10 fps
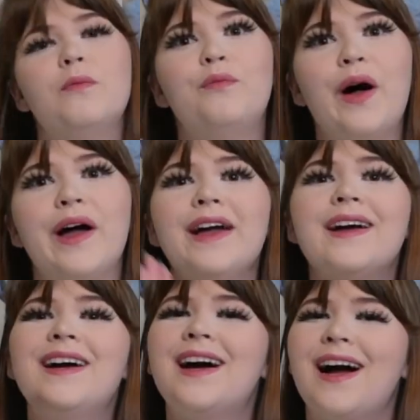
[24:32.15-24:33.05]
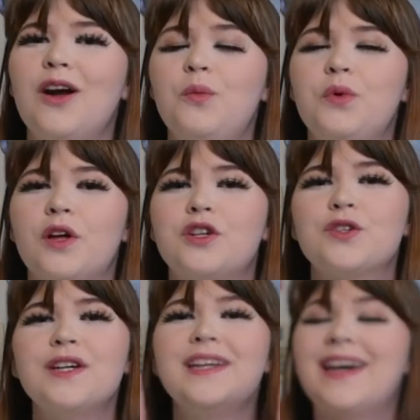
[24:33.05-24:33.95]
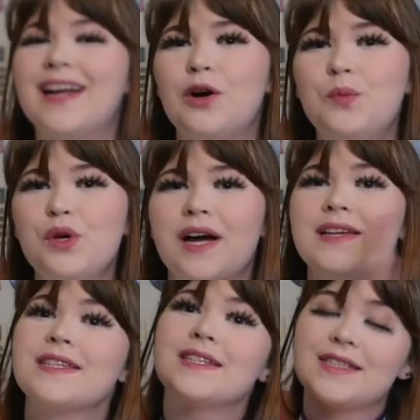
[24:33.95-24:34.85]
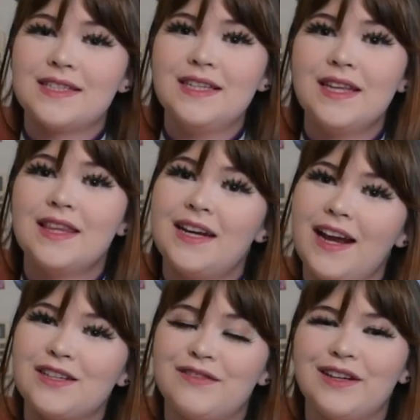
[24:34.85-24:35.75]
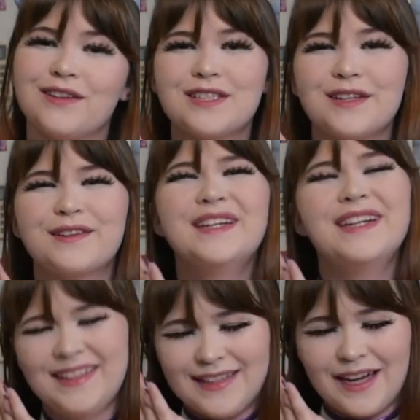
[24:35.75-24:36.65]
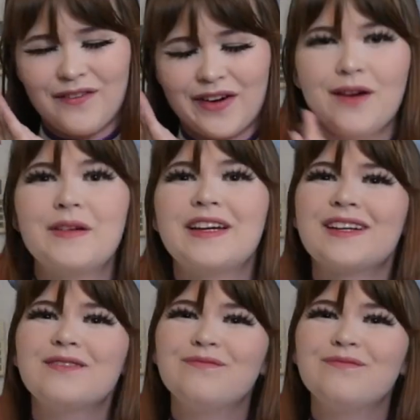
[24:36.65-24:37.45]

but I hope you all enjoyed, and I hope you guys see the next video. So, thank you for coming.